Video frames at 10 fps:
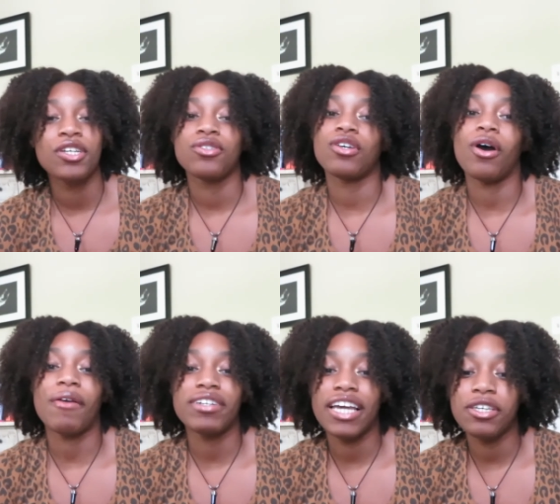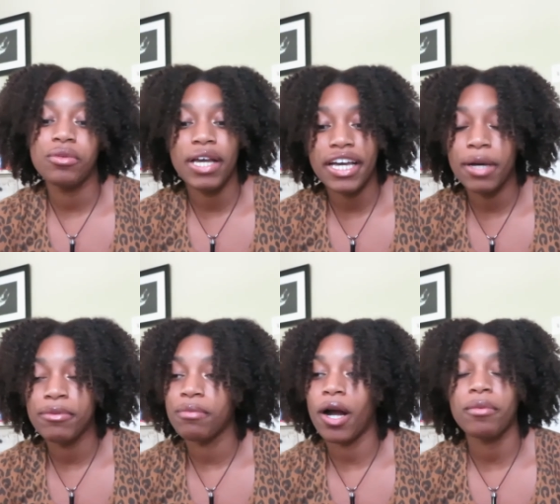so every day you wake up,
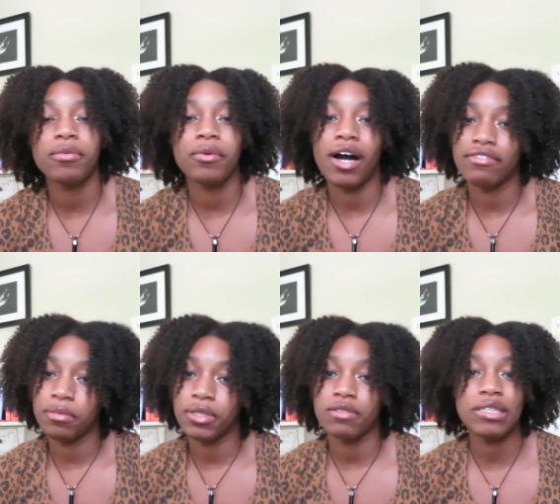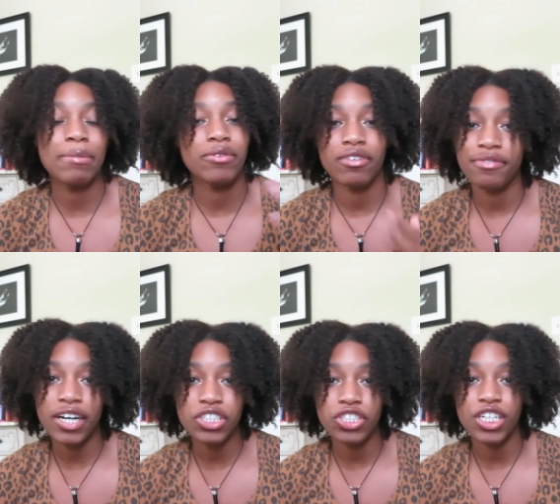you probably will have to put some type of
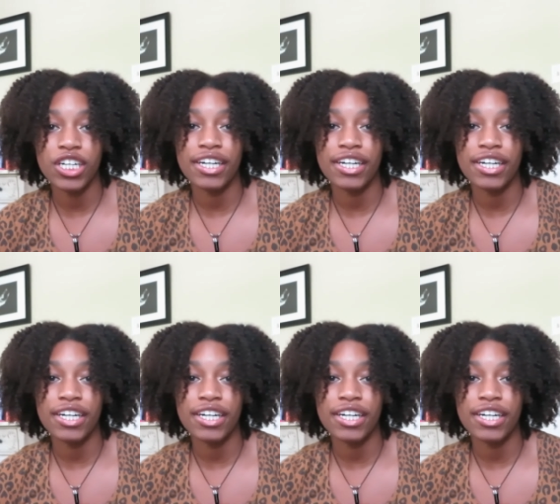refresher,